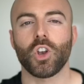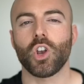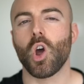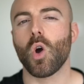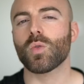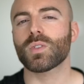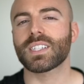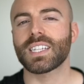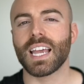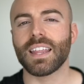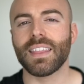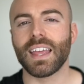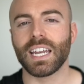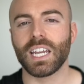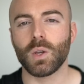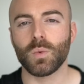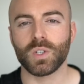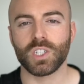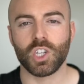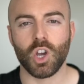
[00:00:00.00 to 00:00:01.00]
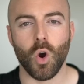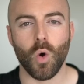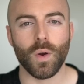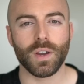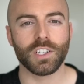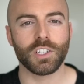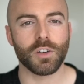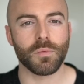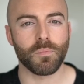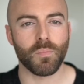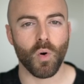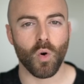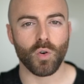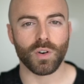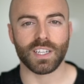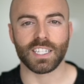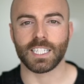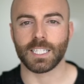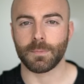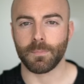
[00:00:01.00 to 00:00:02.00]
The note said that he was going to
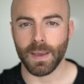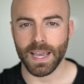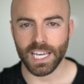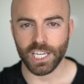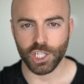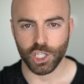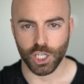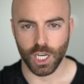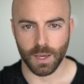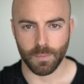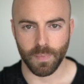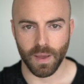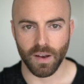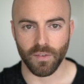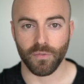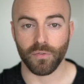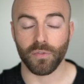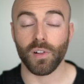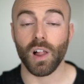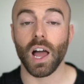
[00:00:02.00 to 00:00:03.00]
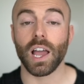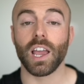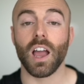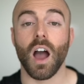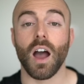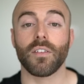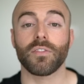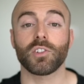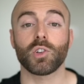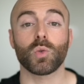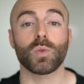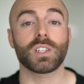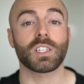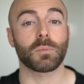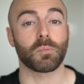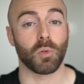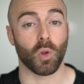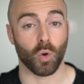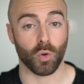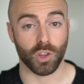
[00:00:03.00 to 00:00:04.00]
board a spaceship and fly off to
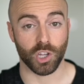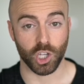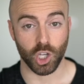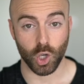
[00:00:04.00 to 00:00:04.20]
explore the